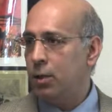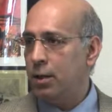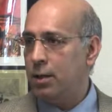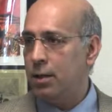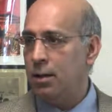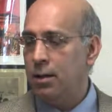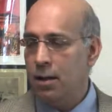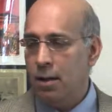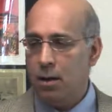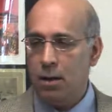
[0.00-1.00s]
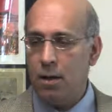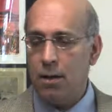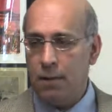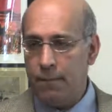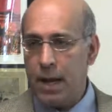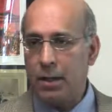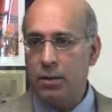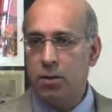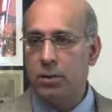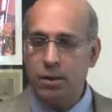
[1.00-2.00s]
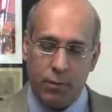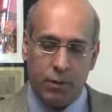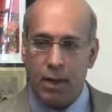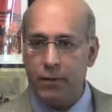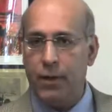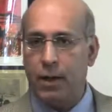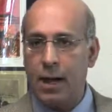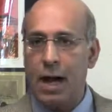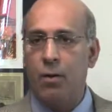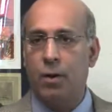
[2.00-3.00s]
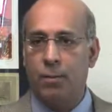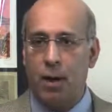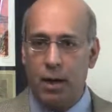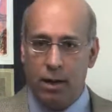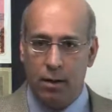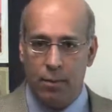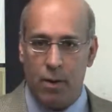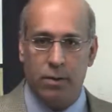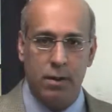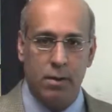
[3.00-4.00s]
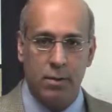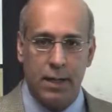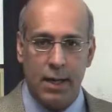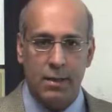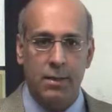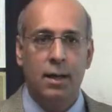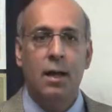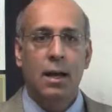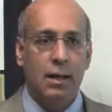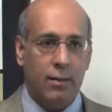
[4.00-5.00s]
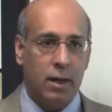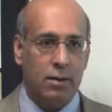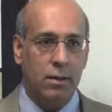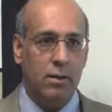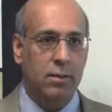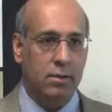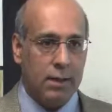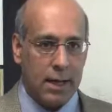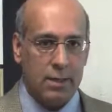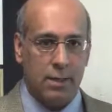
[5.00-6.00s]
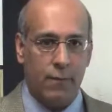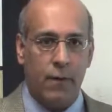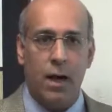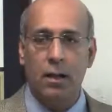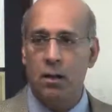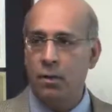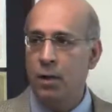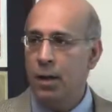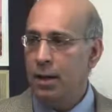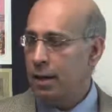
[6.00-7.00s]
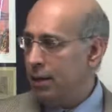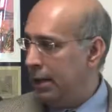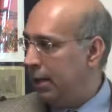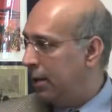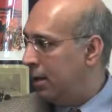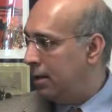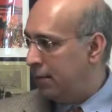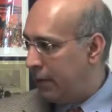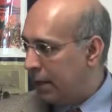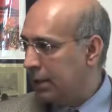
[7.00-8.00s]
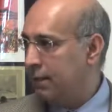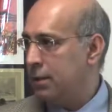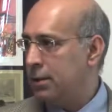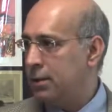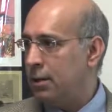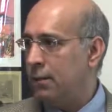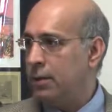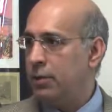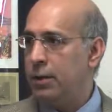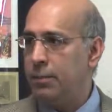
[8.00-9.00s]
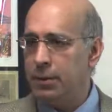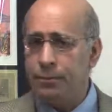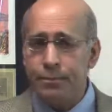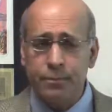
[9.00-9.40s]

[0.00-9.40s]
we're going to uh, of max or something we're trying to figure it out, we're probably going to do both of those tests. And then we also use those tests to follow the effectiveness of the treatment.